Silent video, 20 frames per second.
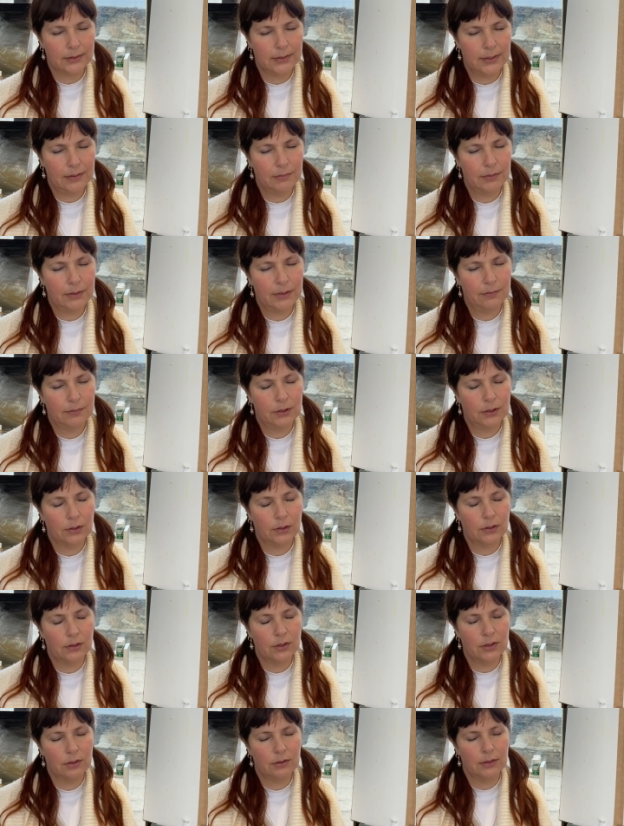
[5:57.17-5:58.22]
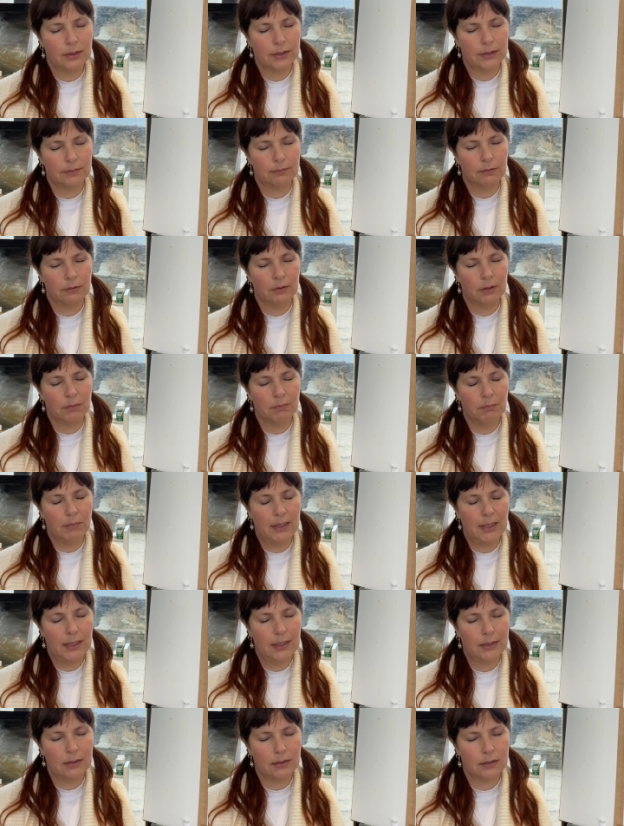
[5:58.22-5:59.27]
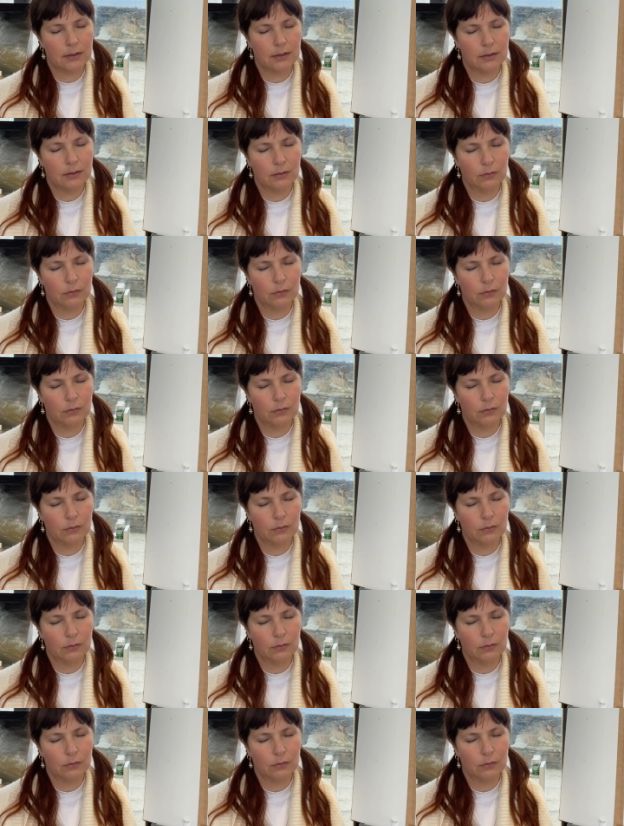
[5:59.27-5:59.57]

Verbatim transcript: even if you can do this for a minute